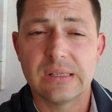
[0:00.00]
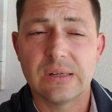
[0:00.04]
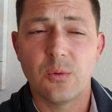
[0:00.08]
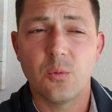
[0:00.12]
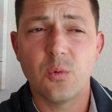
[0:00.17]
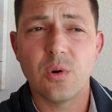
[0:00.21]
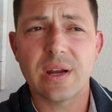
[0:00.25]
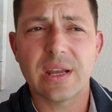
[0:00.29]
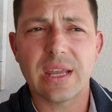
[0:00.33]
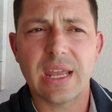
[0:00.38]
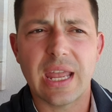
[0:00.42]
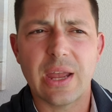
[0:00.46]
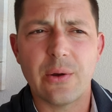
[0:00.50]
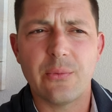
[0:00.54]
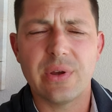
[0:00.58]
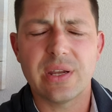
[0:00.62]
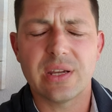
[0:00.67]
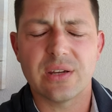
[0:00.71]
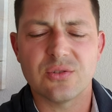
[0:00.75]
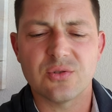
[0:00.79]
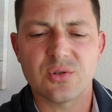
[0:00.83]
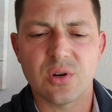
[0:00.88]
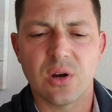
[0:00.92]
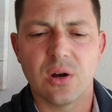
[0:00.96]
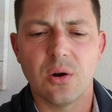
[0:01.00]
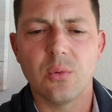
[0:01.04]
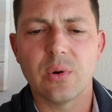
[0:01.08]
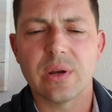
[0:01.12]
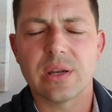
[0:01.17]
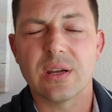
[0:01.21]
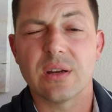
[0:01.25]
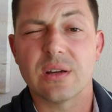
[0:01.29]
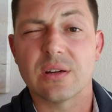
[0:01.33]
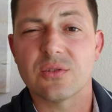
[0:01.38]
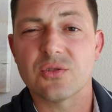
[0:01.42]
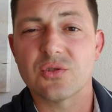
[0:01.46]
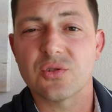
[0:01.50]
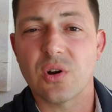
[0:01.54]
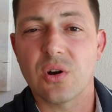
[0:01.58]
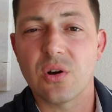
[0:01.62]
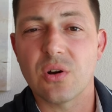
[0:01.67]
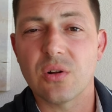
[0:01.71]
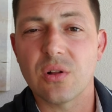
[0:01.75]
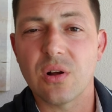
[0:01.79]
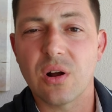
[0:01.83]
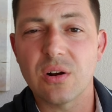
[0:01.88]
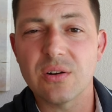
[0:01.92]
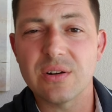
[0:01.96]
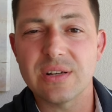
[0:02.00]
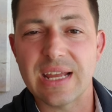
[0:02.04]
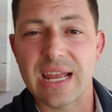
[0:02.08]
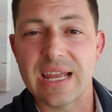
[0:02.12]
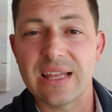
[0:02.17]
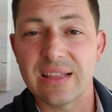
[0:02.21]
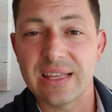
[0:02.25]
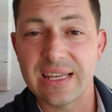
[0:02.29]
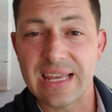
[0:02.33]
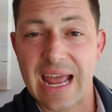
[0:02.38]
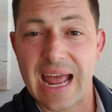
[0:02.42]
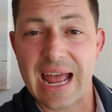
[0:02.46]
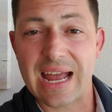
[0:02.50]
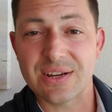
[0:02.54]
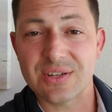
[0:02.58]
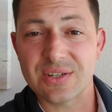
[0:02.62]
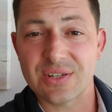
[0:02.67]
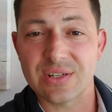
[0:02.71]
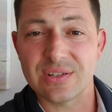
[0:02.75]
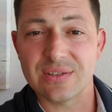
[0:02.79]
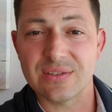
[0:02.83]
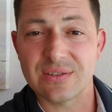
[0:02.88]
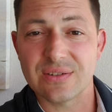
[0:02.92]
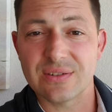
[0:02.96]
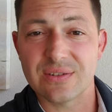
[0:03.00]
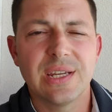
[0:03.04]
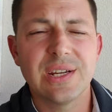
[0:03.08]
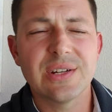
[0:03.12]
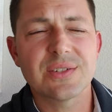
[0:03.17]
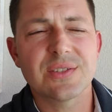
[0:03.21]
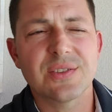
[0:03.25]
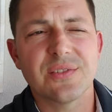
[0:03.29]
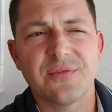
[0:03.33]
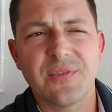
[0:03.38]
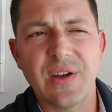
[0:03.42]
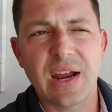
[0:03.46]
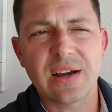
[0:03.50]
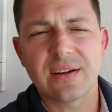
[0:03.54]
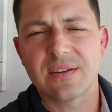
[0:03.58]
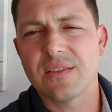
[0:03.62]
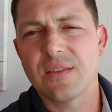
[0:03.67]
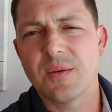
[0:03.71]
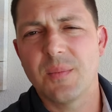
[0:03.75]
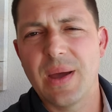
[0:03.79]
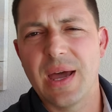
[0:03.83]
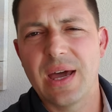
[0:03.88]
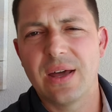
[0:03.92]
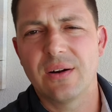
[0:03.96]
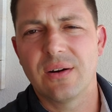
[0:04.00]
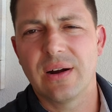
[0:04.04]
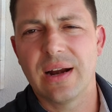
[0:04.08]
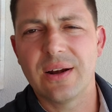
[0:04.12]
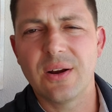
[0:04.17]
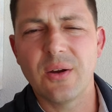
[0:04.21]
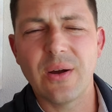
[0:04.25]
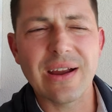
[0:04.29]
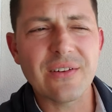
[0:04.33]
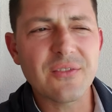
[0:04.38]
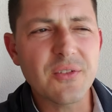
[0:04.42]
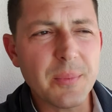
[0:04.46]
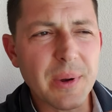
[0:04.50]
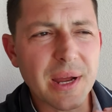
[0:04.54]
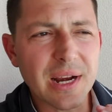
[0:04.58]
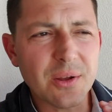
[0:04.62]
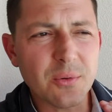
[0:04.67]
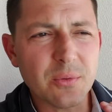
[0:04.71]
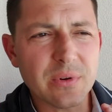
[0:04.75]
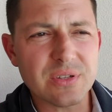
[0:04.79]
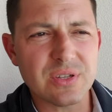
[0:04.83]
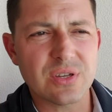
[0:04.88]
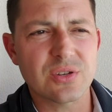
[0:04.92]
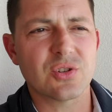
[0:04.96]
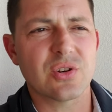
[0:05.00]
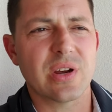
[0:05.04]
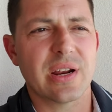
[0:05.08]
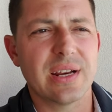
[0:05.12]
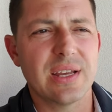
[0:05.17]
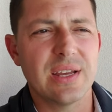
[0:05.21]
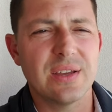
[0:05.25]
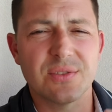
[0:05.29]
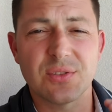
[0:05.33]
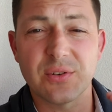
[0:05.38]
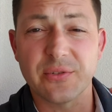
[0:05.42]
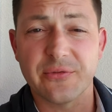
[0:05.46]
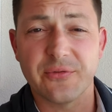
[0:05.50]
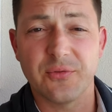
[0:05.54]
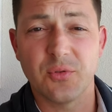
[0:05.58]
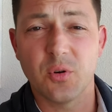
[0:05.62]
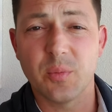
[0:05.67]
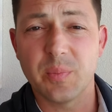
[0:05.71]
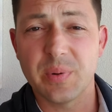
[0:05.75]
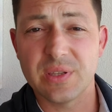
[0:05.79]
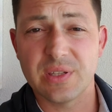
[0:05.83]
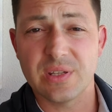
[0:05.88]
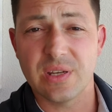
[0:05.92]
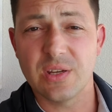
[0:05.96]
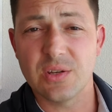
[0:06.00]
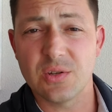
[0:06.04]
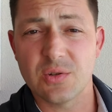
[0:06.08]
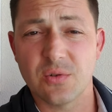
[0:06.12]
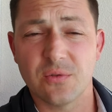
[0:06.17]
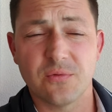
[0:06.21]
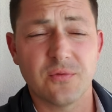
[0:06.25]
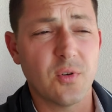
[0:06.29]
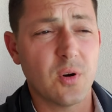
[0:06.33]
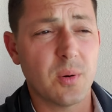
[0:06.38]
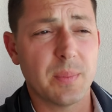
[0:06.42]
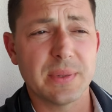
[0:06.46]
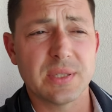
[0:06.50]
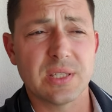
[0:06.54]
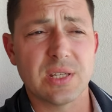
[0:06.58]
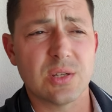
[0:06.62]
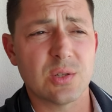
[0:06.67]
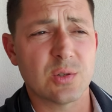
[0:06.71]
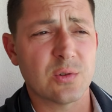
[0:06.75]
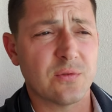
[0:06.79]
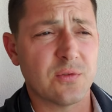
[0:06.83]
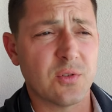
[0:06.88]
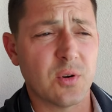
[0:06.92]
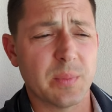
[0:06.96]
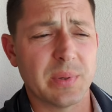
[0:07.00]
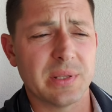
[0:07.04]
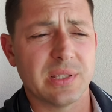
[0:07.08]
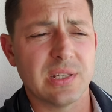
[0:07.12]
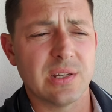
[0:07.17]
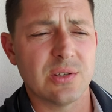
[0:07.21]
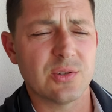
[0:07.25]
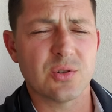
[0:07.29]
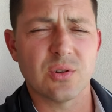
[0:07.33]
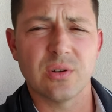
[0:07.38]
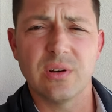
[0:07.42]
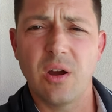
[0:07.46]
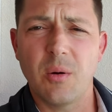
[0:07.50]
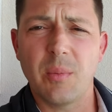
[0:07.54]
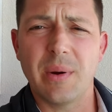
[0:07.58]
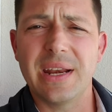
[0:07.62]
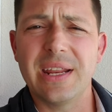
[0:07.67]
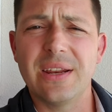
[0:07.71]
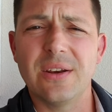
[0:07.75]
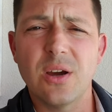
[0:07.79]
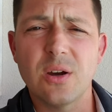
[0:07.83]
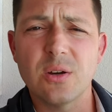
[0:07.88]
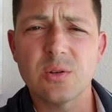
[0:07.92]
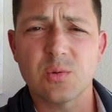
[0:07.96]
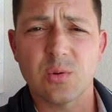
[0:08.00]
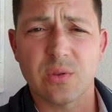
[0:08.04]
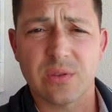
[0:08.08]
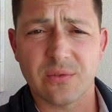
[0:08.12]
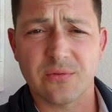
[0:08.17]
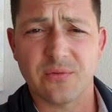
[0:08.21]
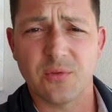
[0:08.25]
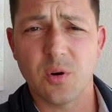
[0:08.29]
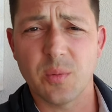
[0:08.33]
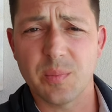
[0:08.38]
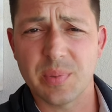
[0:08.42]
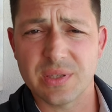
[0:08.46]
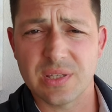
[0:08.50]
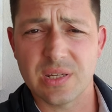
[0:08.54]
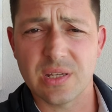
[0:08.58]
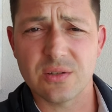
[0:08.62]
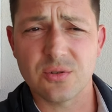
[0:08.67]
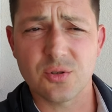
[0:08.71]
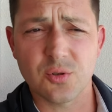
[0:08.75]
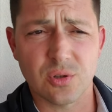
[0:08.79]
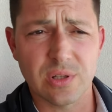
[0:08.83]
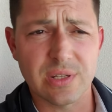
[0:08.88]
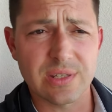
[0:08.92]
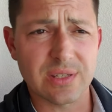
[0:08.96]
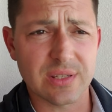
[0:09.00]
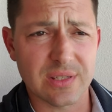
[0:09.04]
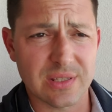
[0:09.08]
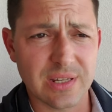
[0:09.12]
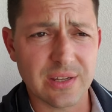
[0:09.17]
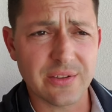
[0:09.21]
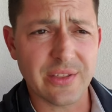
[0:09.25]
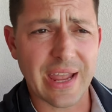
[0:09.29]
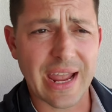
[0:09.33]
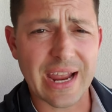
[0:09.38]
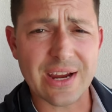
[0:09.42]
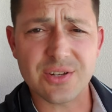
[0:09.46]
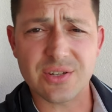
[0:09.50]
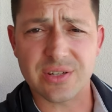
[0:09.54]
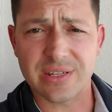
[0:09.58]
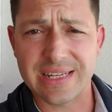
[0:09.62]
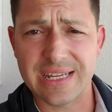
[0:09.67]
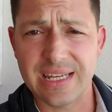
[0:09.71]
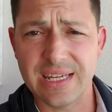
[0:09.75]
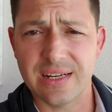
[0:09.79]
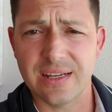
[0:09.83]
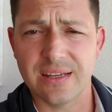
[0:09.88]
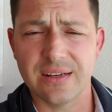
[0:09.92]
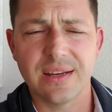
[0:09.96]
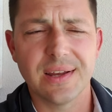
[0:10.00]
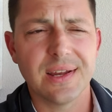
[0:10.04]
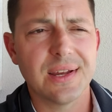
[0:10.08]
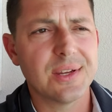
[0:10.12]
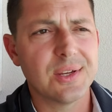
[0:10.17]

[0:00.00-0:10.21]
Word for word: What can we control? We can control our daily actions. Here's the fact of the matter. I know everybody wants to try to hit their full potential, full potential, full potential. Nobody knows what their full potential is until they actually hit it.